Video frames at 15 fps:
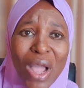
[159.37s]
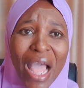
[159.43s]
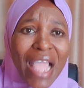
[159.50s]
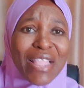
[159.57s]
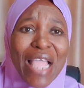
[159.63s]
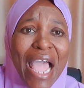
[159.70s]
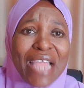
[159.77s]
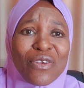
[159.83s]

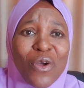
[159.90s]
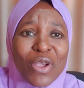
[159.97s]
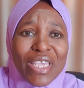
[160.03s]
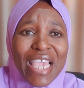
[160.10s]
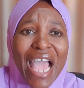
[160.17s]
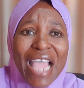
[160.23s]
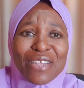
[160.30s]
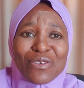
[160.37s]
I
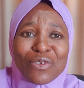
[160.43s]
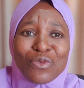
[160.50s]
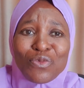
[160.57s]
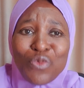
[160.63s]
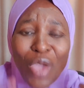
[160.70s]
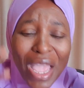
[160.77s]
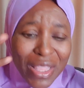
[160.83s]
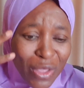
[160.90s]
don't
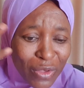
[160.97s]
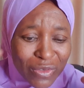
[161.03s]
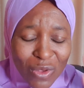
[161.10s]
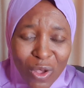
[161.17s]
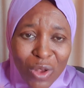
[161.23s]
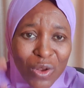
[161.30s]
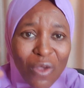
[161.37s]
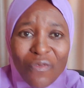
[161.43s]
where does
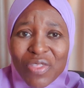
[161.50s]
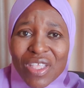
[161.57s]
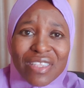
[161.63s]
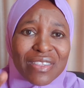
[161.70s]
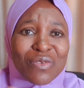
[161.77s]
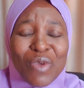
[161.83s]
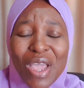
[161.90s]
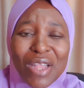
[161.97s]
all of
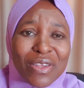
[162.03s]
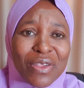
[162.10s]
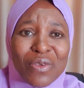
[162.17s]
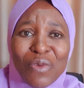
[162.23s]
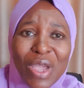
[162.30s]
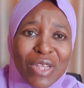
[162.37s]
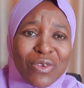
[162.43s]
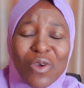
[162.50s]
this where
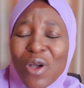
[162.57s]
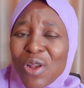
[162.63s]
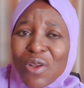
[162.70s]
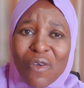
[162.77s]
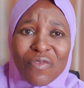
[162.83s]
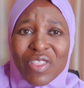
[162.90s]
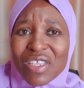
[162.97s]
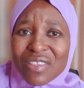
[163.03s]
do all
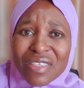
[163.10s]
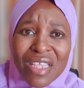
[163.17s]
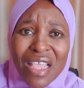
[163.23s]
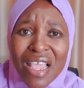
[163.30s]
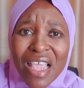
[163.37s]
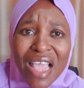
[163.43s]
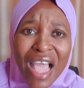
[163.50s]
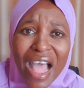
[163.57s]
of this
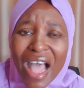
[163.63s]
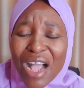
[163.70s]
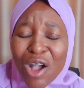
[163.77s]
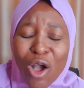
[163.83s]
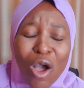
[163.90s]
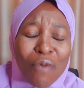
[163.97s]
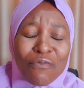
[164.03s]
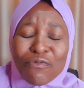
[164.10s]

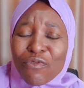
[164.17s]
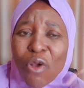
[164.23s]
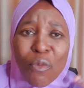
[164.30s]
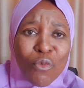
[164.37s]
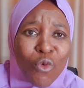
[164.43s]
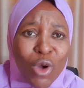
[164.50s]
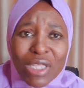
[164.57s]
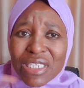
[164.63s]
come
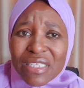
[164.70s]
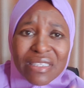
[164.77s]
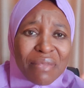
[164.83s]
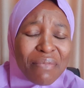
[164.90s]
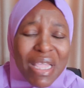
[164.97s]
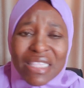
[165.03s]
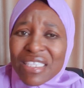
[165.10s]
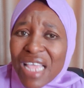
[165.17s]
from? What is
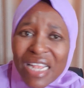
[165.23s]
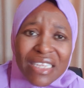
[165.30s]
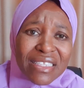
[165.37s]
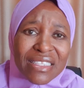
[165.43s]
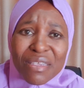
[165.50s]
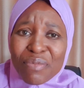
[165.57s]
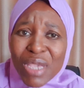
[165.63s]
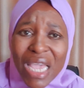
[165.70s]
the
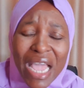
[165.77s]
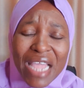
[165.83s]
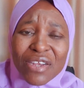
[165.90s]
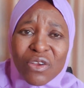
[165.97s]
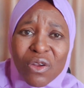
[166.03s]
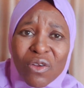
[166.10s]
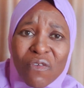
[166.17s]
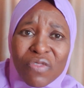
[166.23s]
mentality
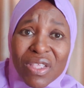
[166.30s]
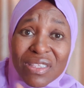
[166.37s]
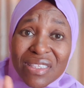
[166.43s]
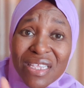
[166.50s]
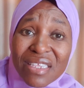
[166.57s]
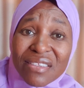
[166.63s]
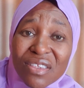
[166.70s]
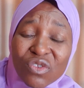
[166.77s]
behind all of this?
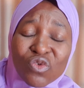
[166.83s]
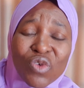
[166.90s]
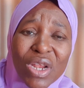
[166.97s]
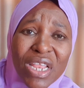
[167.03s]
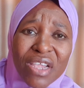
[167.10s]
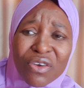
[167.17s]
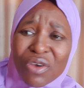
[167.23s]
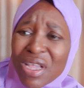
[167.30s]
This is
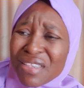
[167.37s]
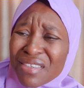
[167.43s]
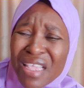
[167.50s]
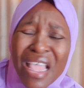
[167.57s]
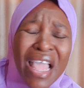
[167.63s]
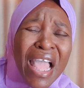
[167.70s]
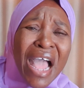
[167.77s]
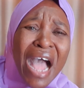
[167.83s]
really crazy.
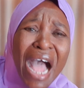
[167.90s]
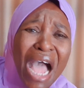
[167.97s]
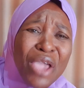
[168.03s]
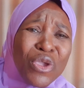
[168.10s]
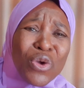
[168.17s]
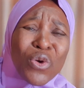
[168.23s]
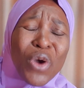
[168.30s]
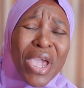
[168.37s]
How are
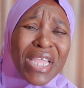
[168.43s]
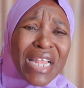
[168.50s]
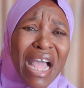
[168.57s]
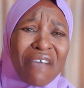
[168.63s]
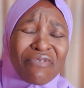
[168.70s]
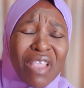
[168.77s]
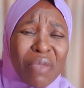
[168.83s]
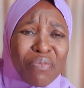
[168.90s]
you going
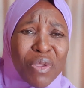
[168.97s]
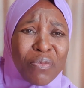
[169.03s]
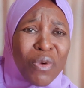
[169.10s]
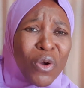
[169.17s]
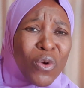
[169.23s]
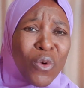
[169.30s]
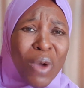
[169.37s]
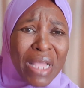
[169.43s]
after
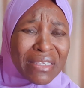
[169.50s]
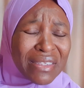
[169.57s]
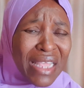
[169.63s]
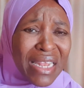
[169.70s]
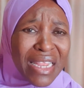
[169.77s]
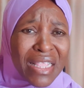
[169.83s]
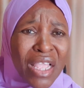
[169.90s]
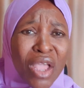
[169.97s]
people who are
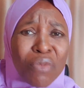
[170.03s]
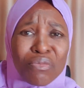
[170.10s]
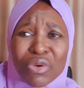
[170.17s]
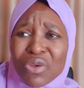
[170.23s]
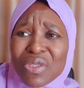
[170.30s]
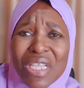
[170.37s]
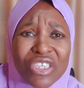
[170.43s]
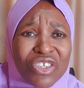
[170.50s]
selling
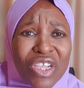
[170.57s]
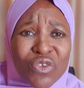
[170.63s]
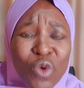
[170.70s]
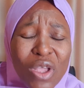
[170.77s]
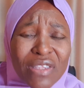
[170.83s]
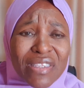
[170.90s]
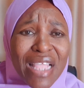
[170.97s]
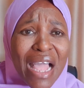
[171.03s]
brew de change?
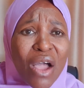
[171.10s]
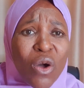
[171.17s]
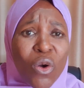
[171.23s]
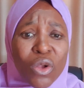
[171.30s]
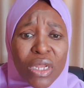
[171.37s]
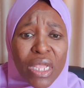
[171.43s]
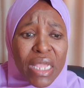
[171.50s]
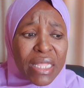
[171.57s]
What's their
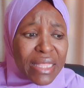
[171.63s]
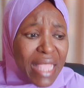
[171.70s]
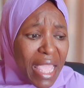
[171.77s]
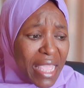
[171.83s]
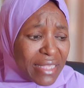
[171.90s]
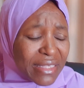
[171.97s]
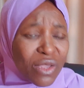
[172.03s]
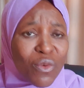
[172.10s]
own?
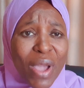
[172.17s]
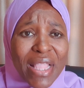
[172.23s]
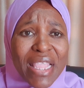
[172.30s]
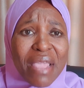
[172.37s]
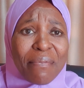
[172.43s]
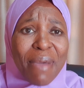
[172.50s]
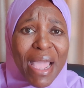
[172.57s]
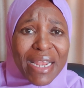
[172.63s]
It's the way
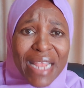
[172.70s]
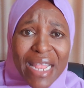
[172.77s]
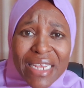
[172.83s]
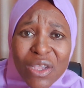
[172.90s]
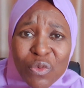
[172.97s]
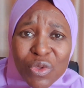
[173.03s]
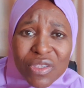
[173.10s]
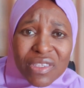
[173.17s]
they buy
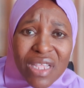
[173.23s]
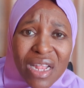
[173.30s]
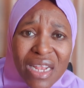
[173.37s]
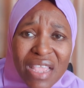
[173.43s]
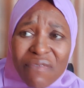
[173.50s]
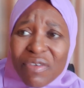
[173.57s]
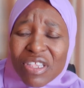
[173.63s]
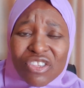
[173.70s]
that they will sell.
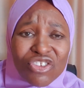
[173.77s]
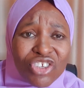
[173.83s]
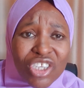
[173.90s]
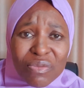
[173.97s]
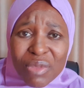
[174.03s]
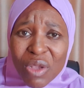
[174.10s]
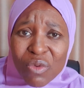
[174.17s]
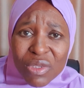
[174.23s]
If it's
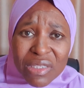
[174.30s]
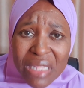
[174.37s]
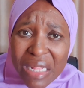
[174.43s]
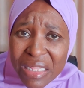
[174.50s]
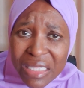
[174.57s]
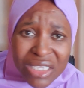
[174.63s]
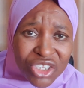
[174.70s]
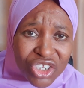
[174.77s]
cheap, they will
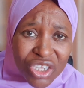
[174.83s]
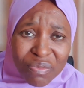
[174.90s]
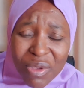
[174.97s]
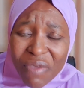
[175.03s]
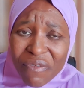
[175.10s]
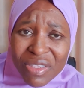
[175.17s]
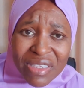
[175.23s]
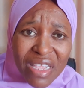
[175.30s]
sell it cheap.
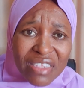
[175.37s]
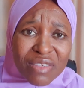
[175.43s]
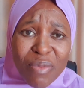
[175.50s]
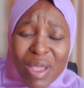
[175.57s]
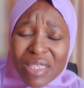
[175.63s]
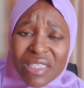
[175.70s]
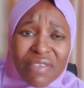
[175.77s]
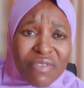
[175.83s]
If it's
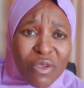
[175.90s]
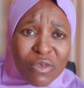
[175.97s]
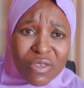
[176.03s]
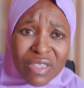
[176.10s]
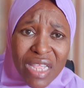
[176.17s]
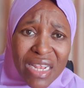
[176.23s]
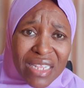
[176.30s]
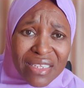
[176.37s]
expensive, they will
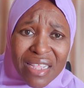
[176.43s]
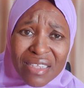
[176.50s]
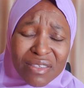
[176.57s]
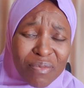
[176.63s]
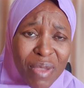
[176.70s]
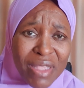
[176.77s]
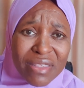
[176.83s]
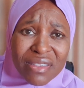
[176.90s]
sell it
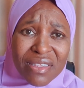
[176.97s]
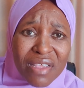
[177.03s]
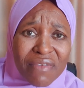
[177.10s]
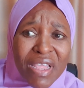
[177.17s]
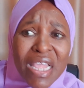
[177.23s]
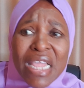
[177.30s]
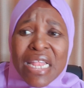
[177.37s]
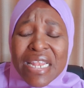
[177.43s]
expensive.
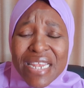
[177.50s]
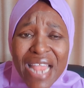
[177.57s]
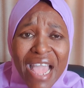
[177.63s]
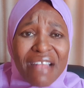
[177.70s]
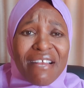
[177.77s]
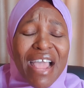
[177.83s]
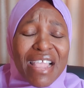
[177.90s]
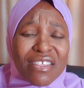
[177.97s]

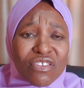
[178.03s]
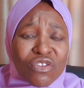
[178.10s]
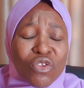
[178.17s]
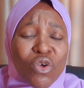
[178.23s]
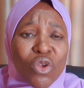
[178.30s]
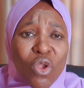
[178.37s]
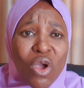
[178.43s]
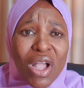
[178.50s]
Naira is
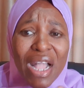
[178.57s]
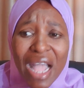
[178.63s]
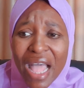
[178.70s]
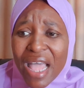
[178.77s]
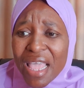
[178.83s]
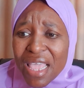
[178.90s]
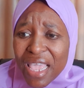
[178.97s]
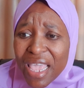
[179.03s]
no
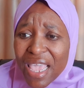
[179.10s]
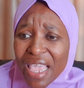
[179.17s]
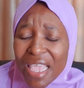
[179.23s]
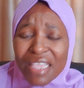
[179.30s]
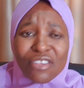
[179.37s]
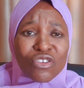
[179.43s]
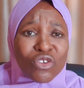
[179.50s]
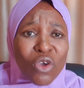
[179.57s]
longer
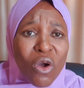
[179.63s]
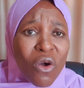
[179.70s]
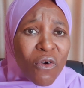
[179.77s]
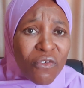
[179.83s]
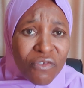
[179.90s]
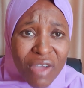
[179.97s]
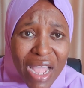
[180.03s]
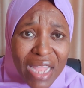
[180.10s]
a store
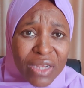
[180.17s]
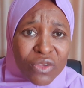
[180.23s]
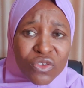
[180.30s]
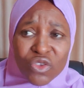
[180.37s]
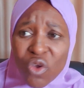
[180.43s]
of value.